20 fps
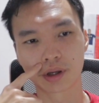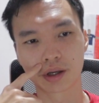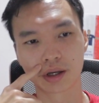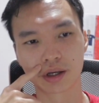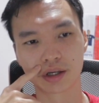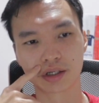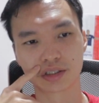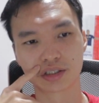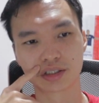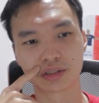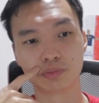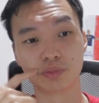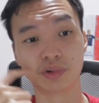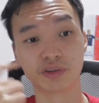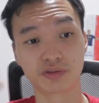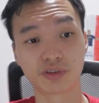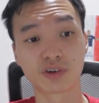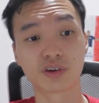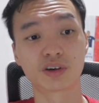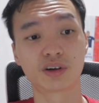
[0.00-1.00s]
as
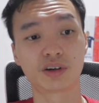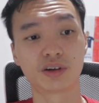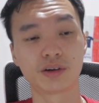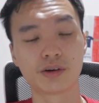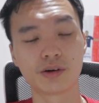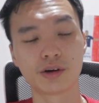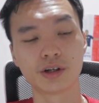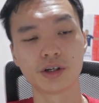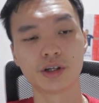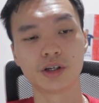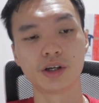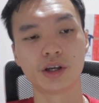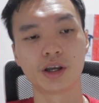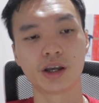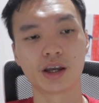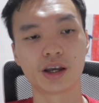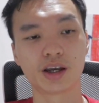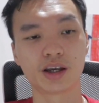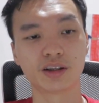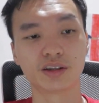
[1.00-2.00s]
before.
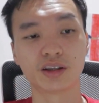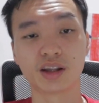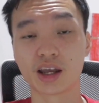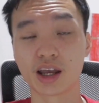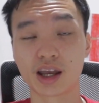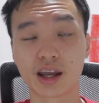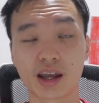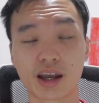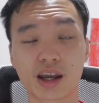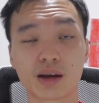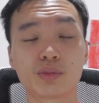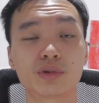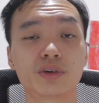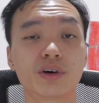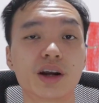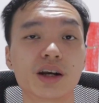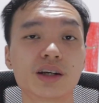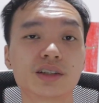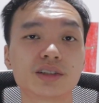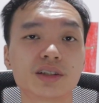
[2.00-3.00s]
And
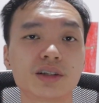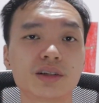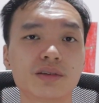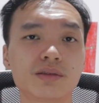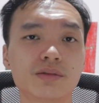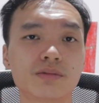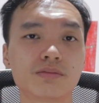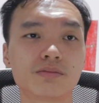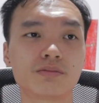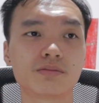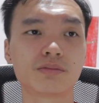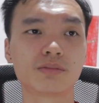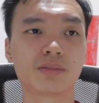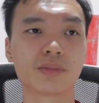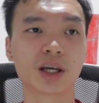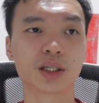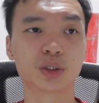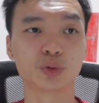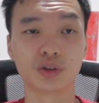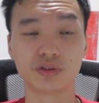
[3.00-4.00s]
Ebery Eze,
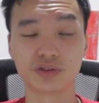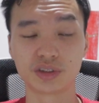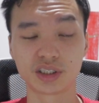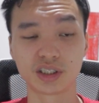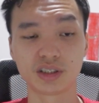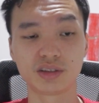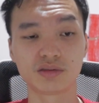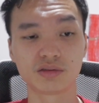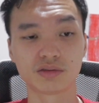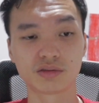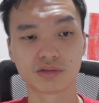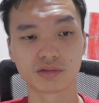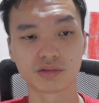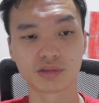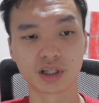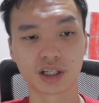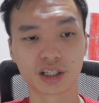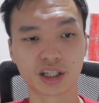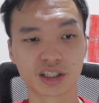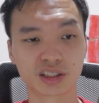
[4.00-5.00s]
as we've seen
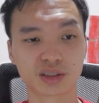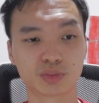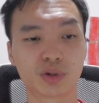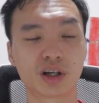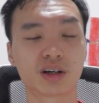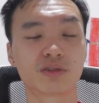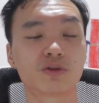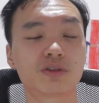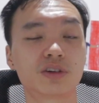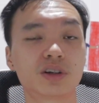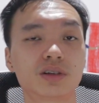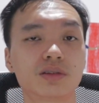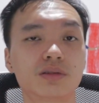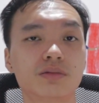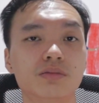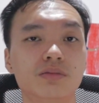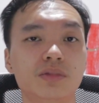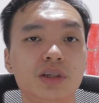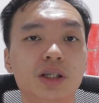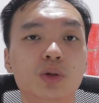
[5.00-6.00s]
against Brentford,
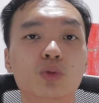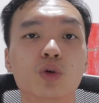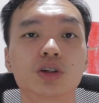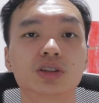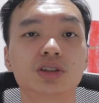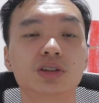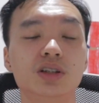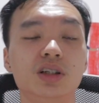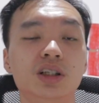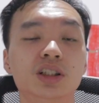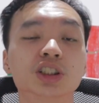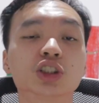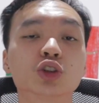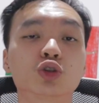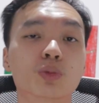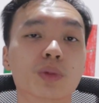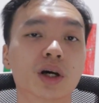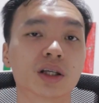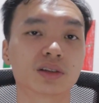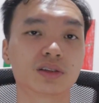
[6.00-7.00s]
he was
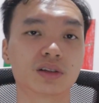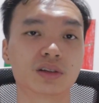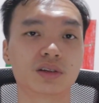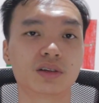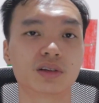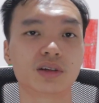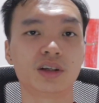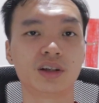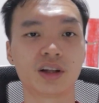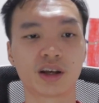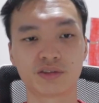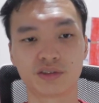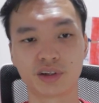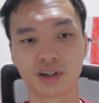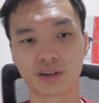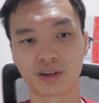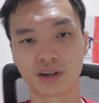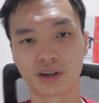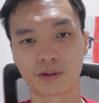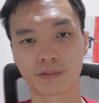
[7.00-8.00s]
instrumental in
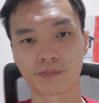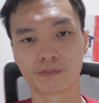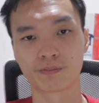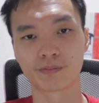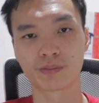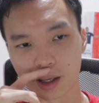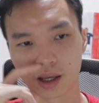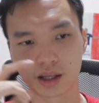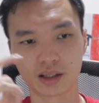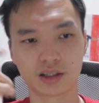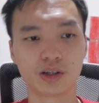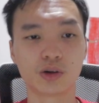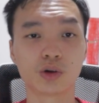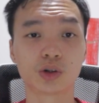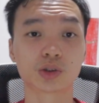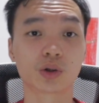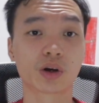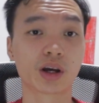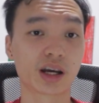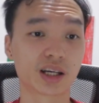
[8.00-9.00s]
everything. And he
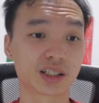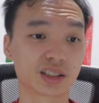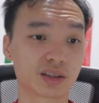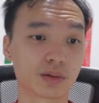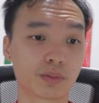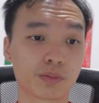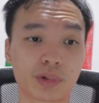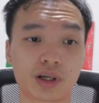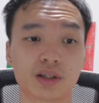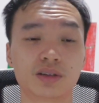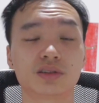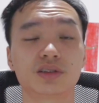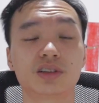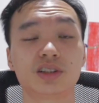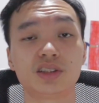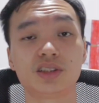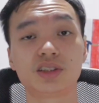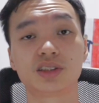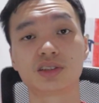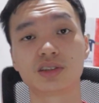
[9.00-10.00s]
also has
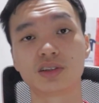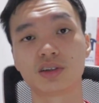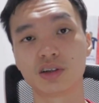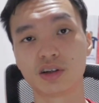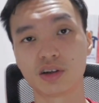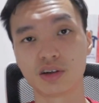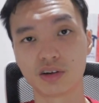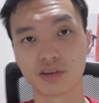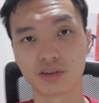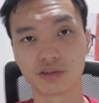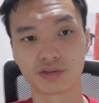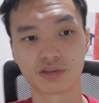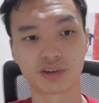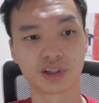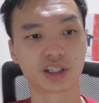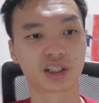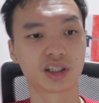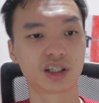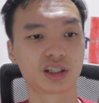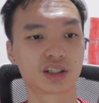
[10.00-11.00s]
penalties,
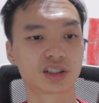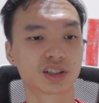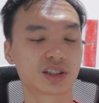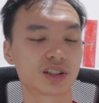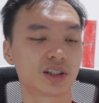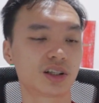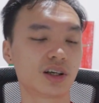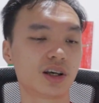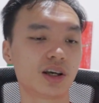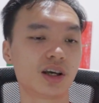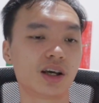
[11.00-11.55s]
free kicks,